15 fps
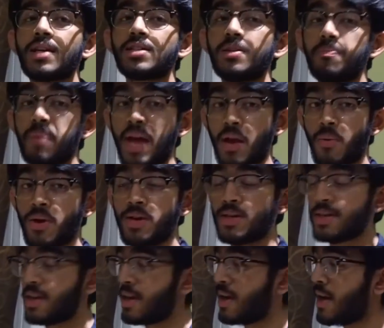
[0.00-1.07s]
acid
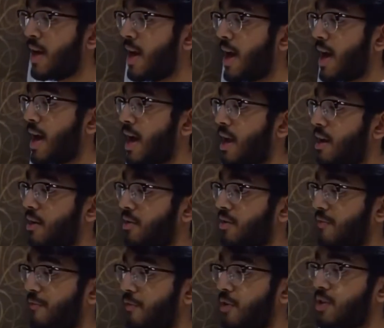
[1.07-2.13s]
parent, and the
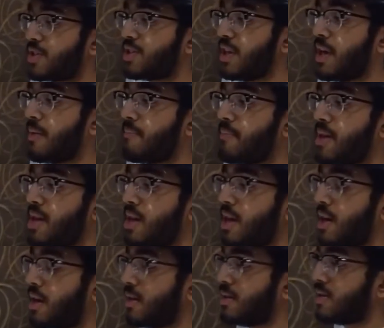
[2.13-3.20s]
first name being
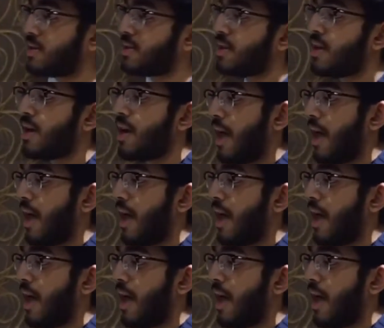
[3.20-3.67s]
its